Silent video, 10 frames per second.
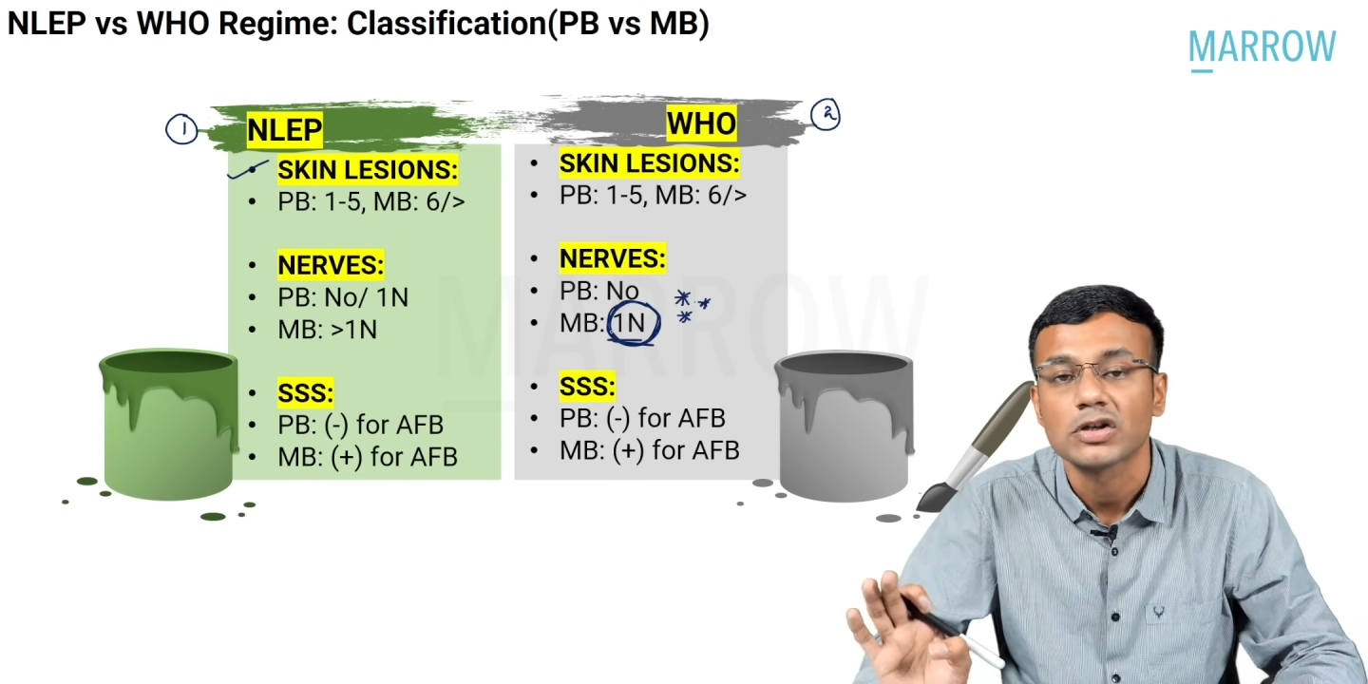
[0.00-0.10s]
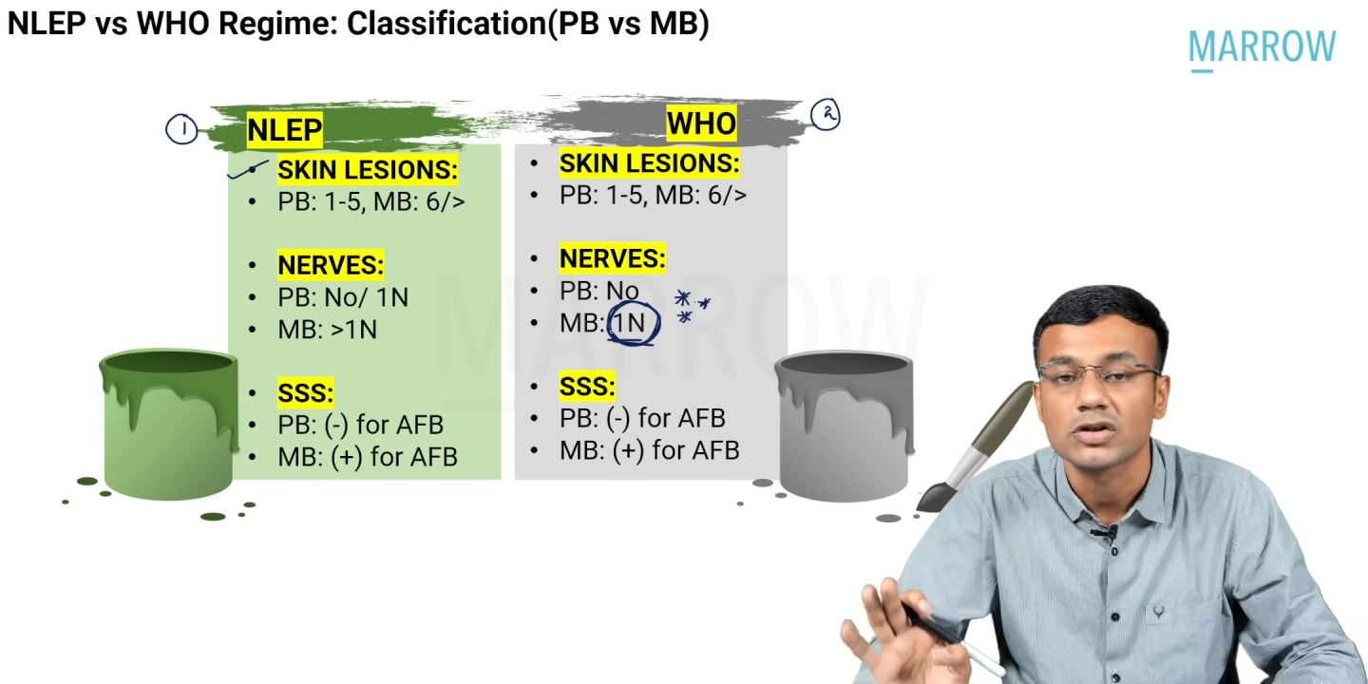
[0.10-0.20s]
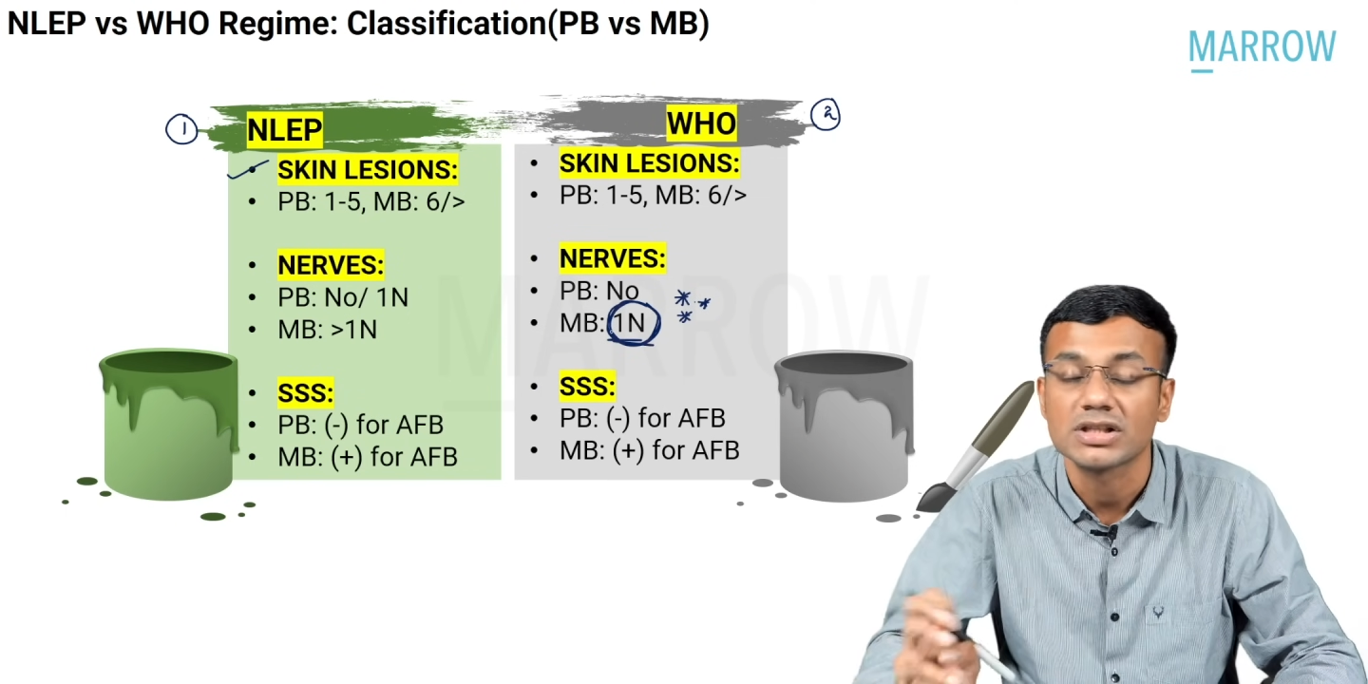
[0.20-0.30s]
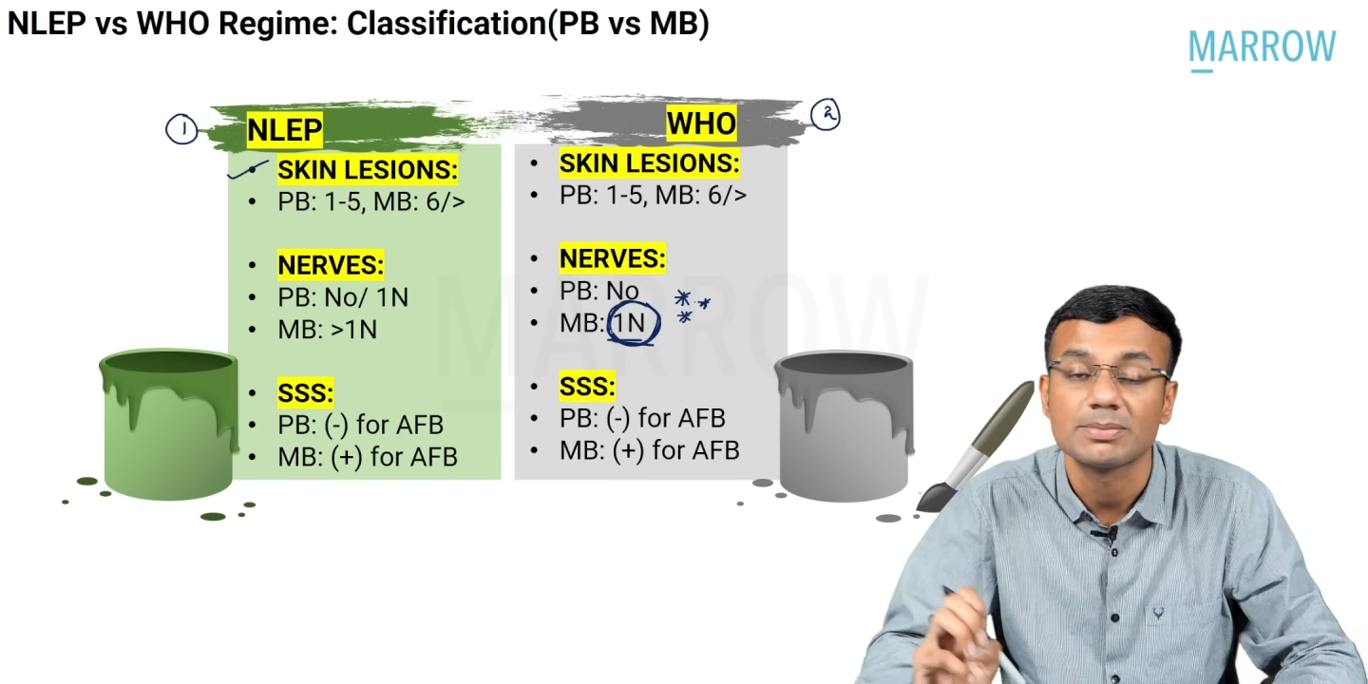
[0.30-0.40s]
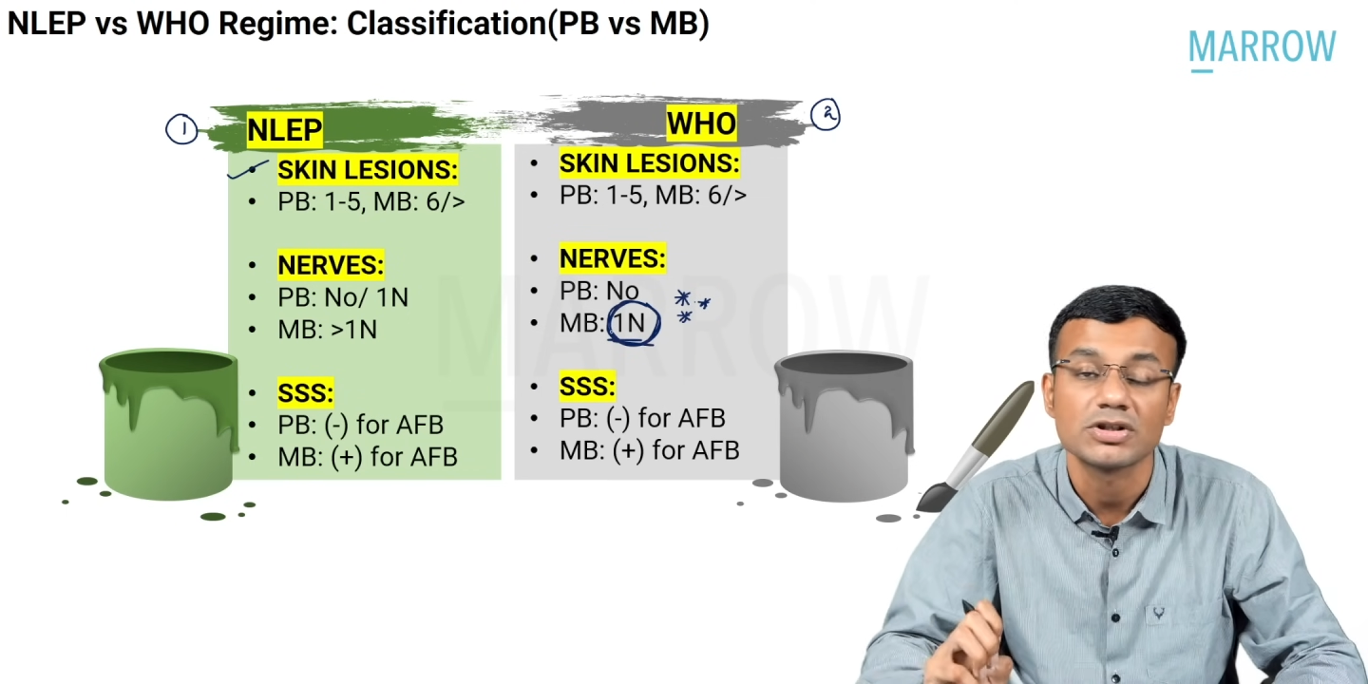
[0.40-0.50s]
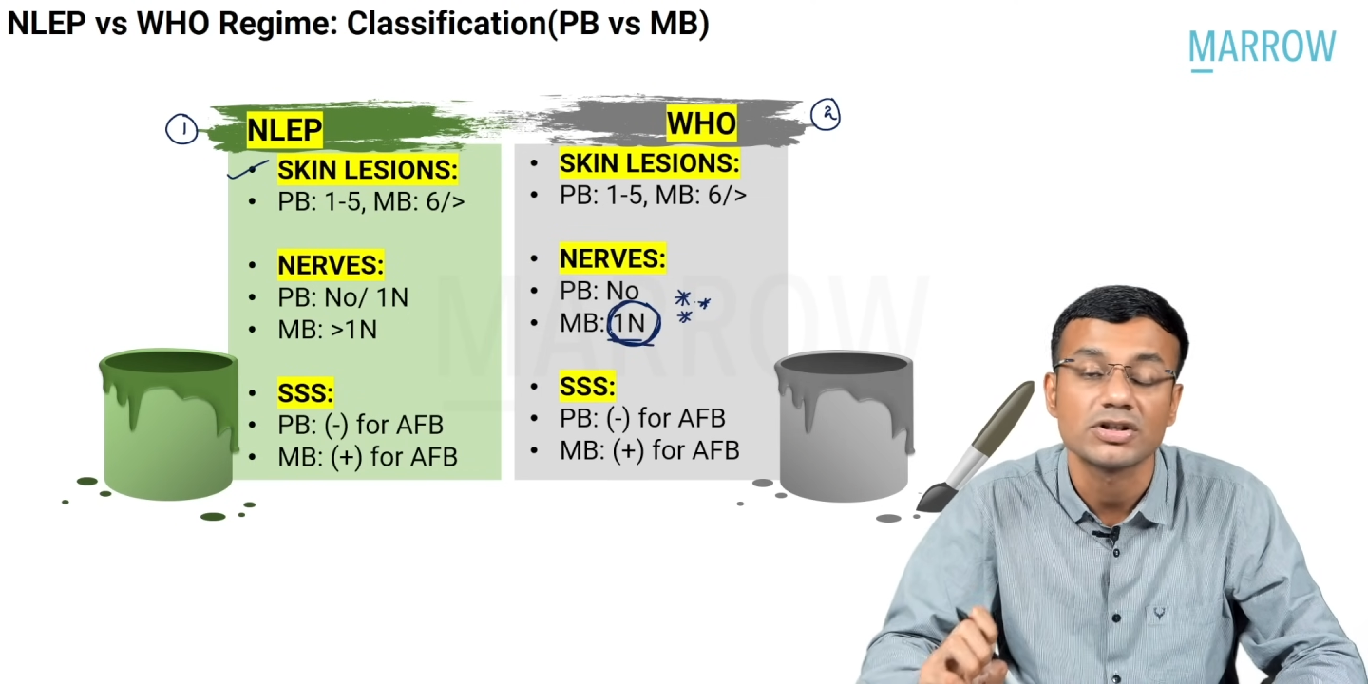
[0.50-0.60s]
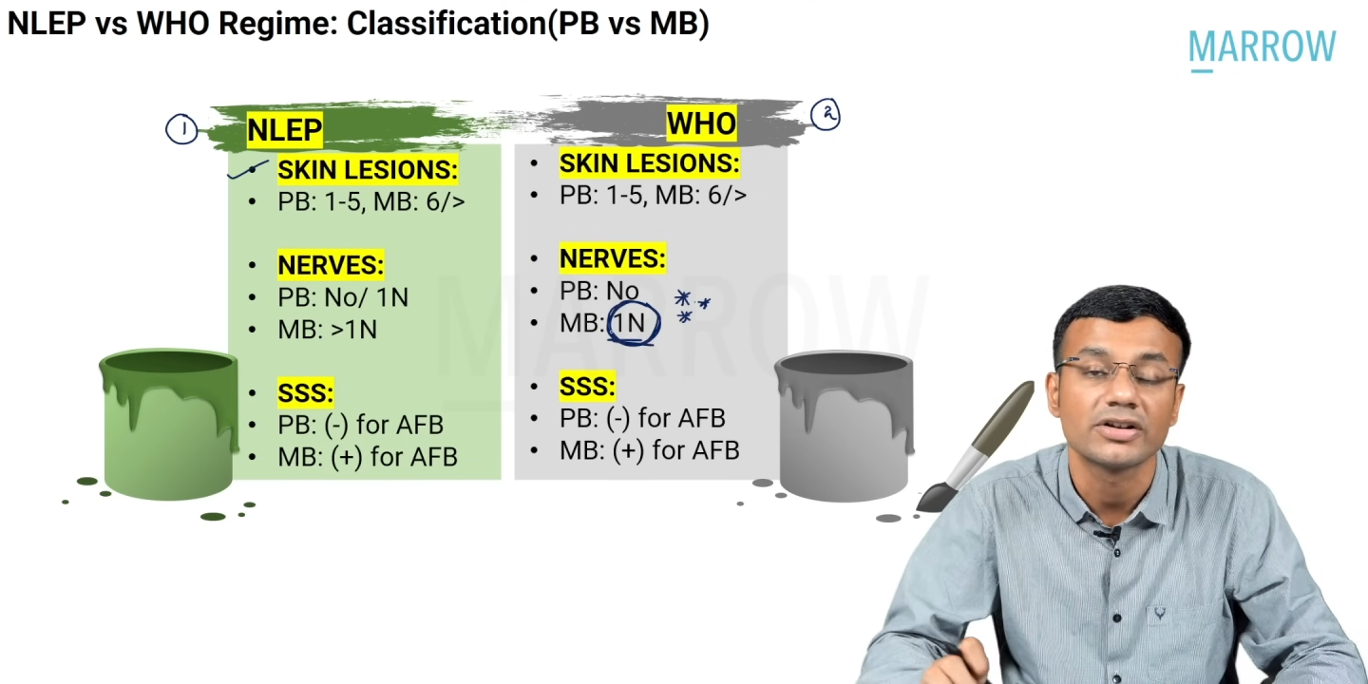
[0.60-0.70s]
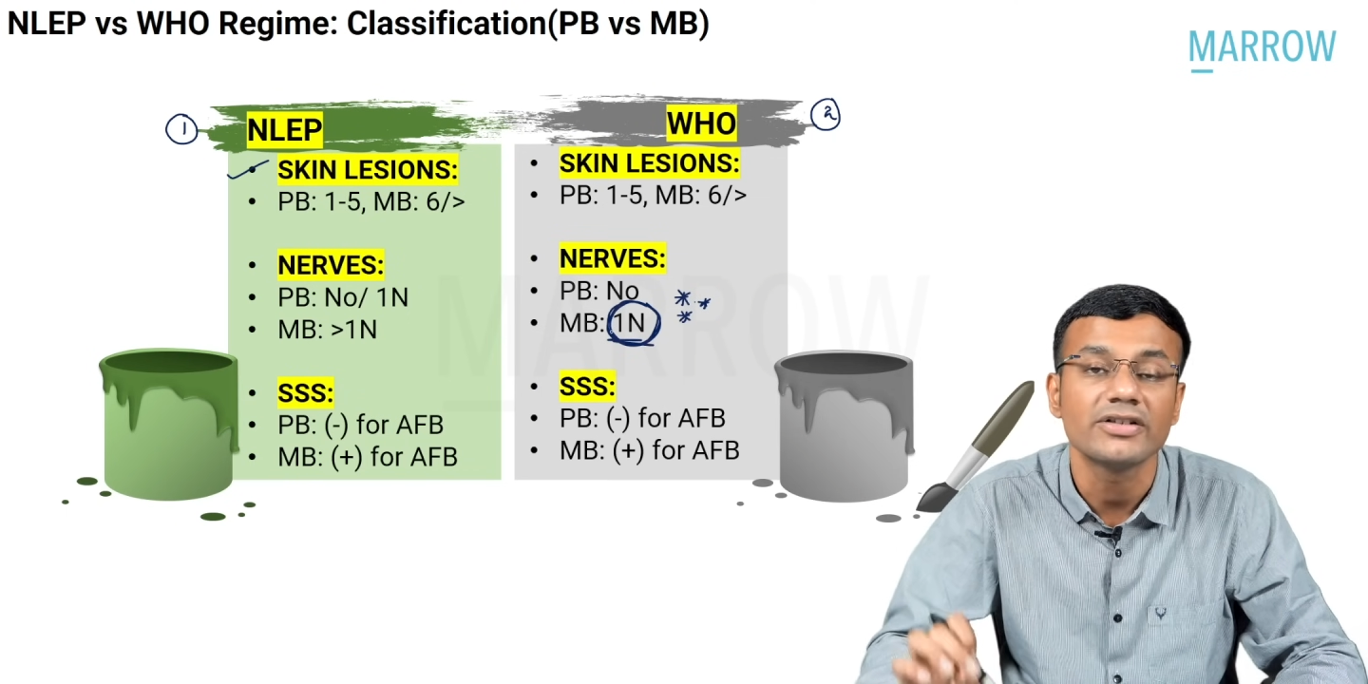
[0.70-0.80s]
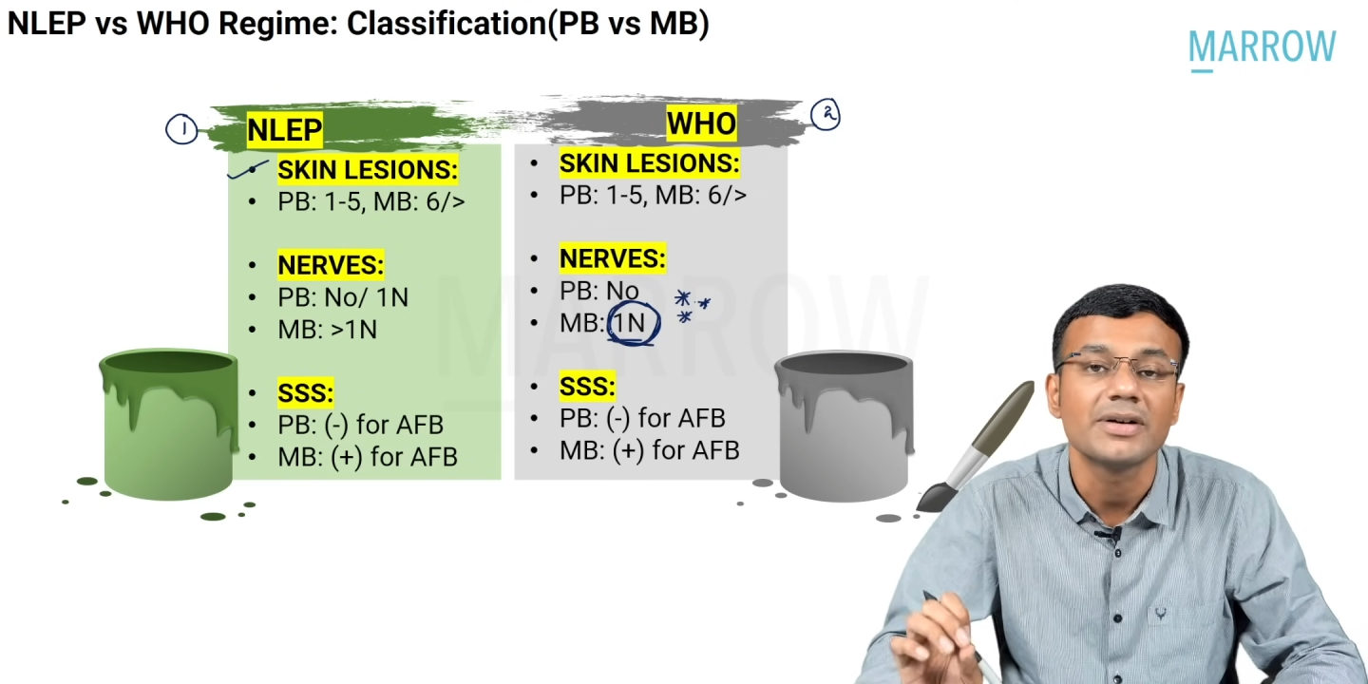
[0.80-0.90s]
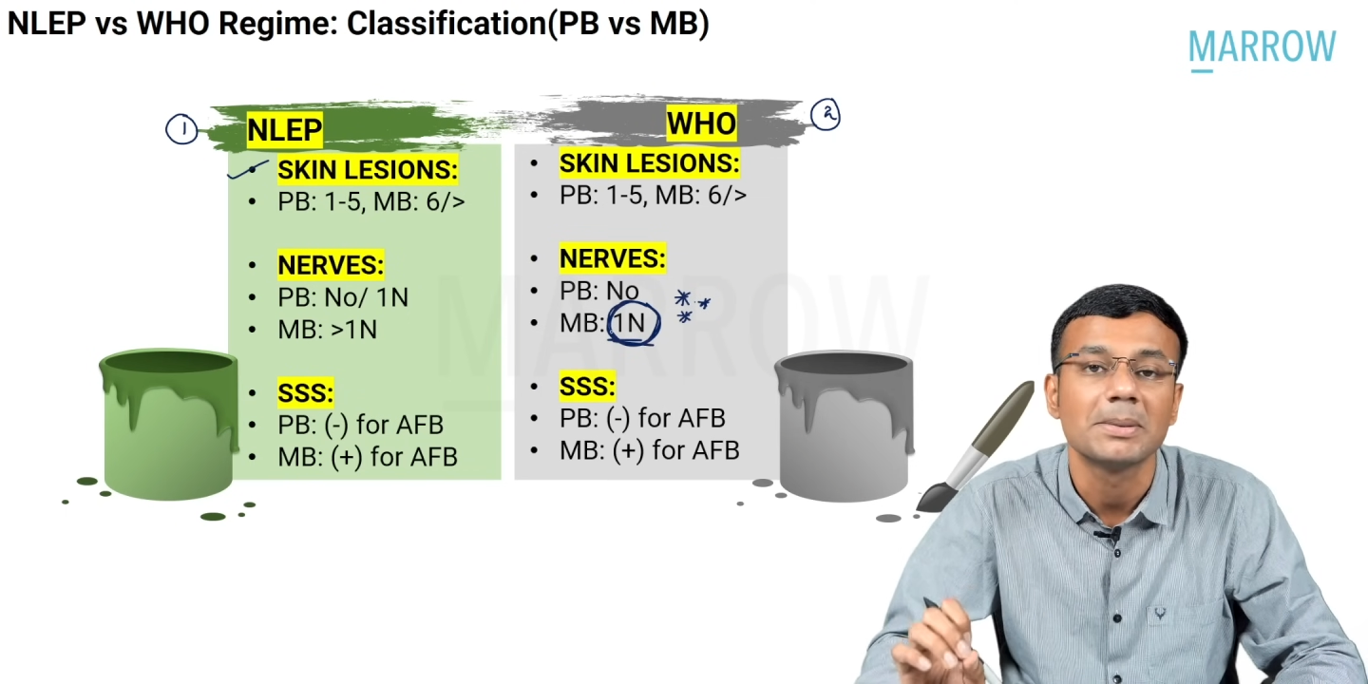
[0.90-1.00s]
you're supposed to
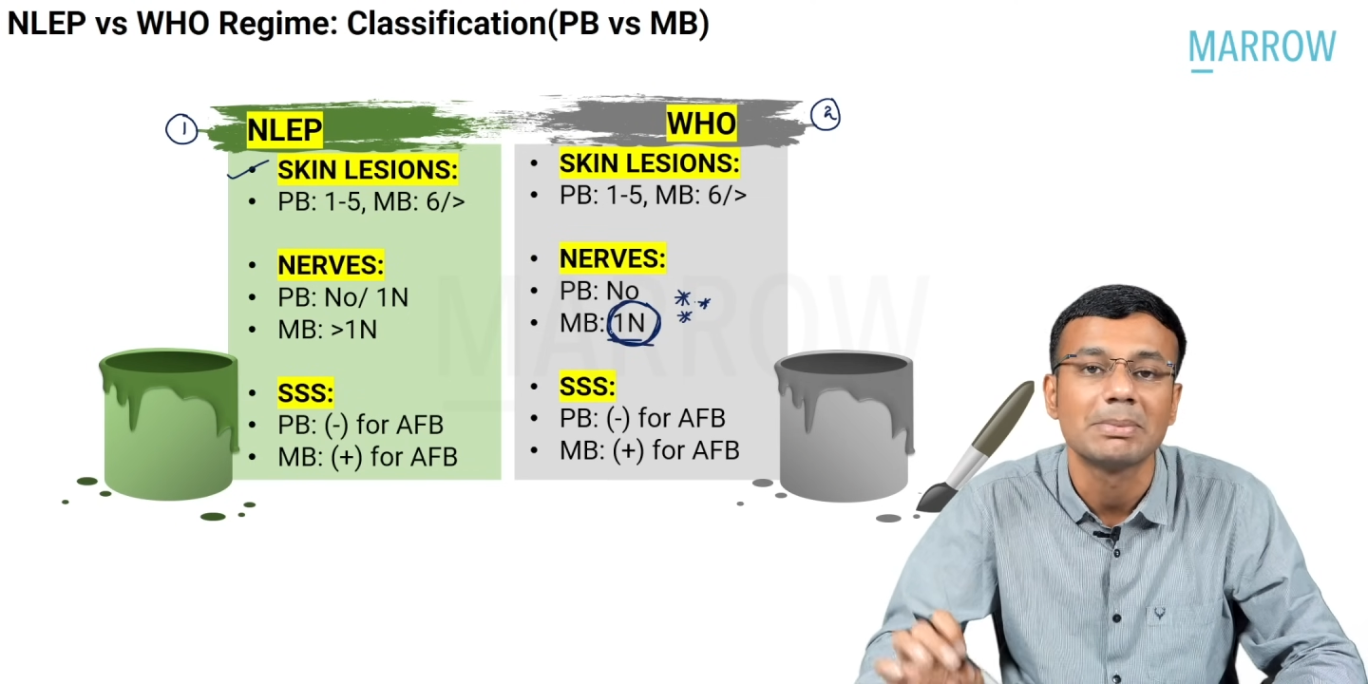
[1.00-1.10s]
give